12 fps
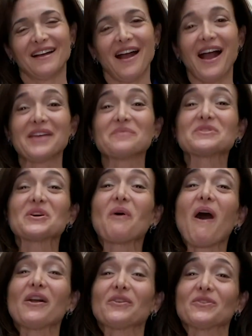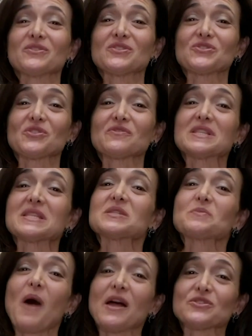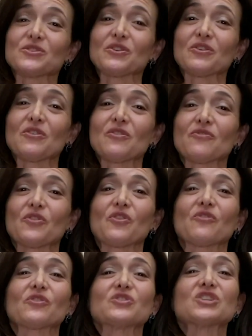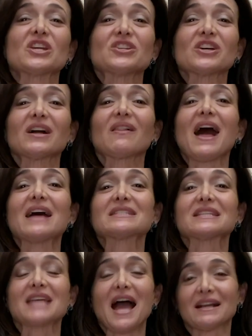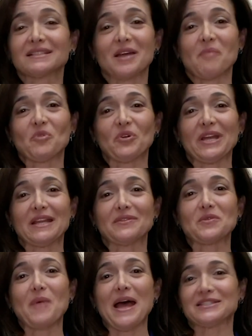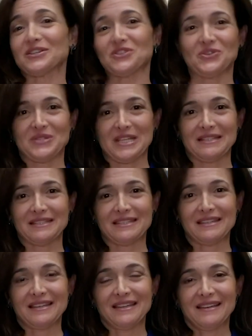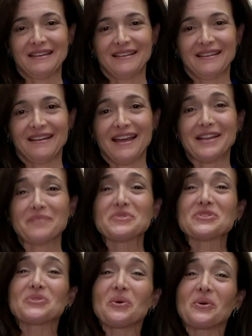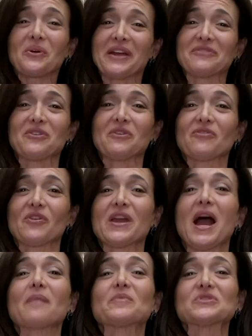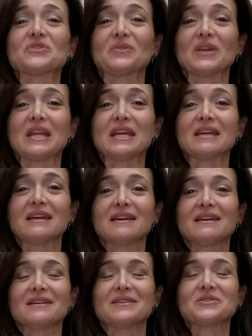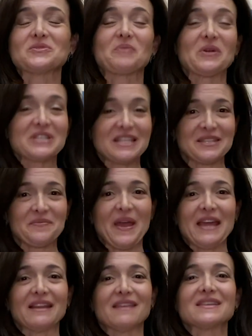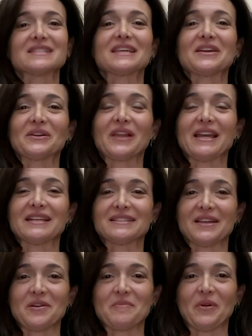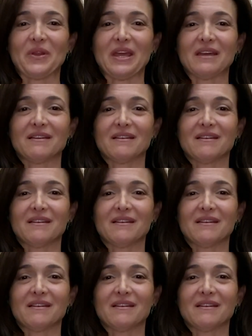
I am so honored to serve as the sponsor for the Virginia class attack submarine, the Massachusetts. And I'm so grateful for the opportunity to participate in this keel laying ceremony.